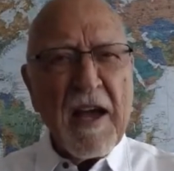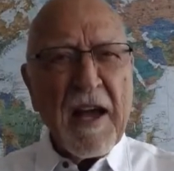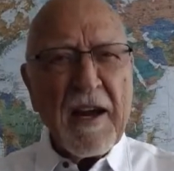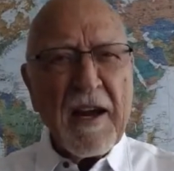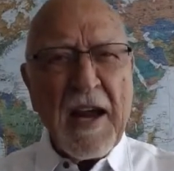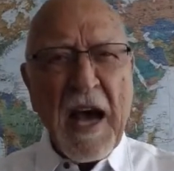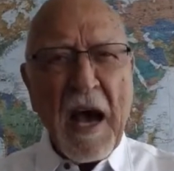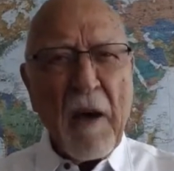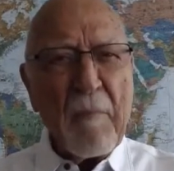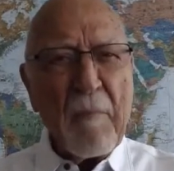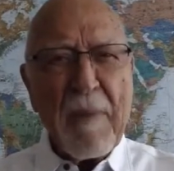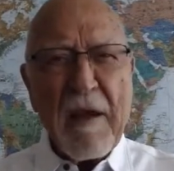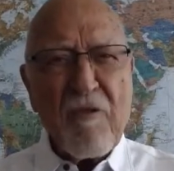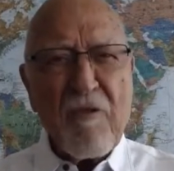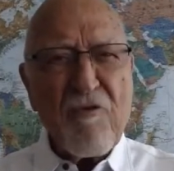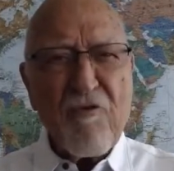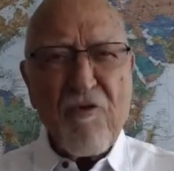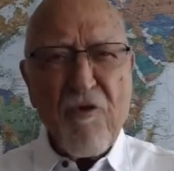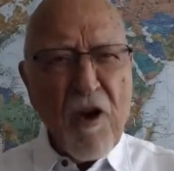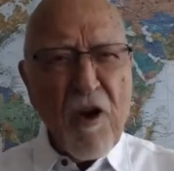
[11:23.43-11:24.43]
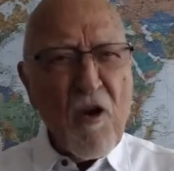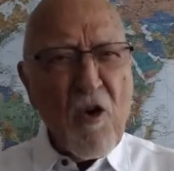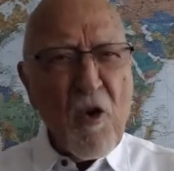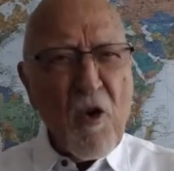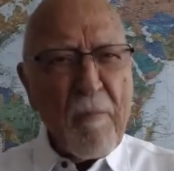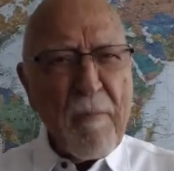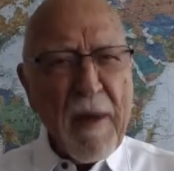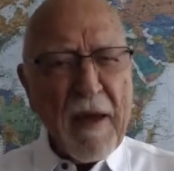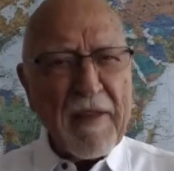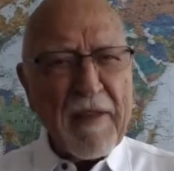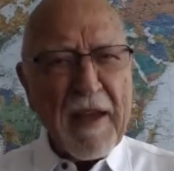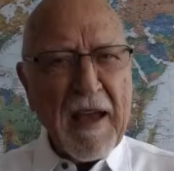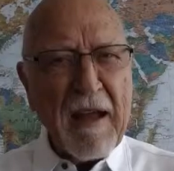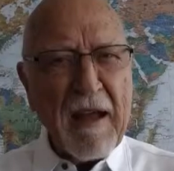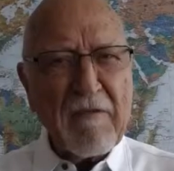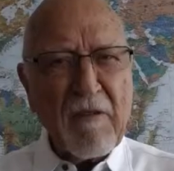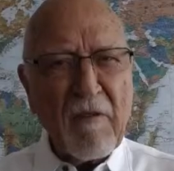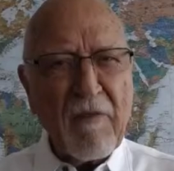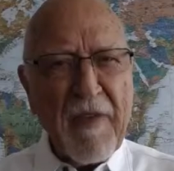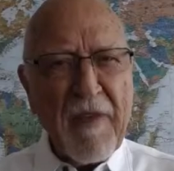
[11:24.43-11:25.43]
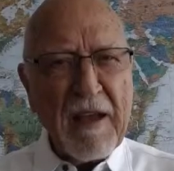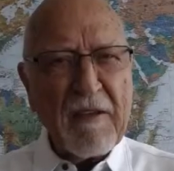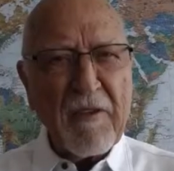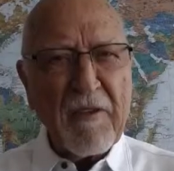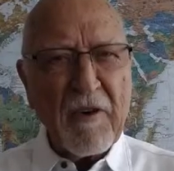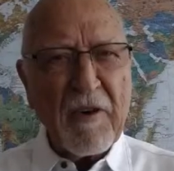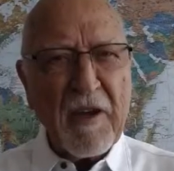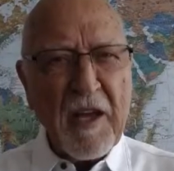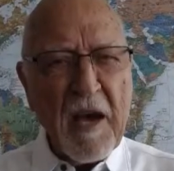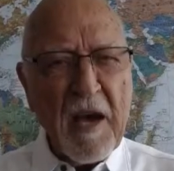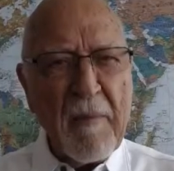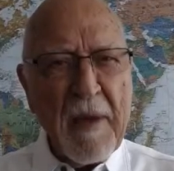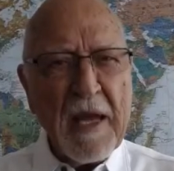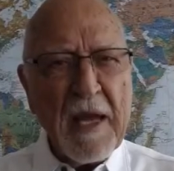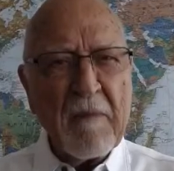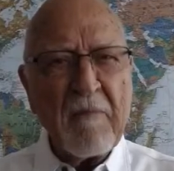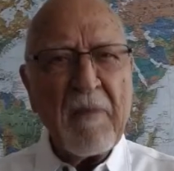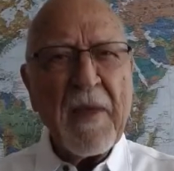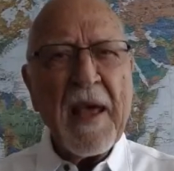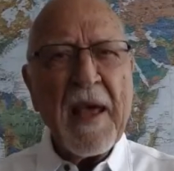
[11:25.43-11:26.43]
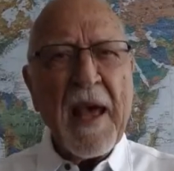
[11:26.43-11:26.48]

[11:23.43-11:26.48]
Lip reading: not be thrown by the kinds of things that are coming,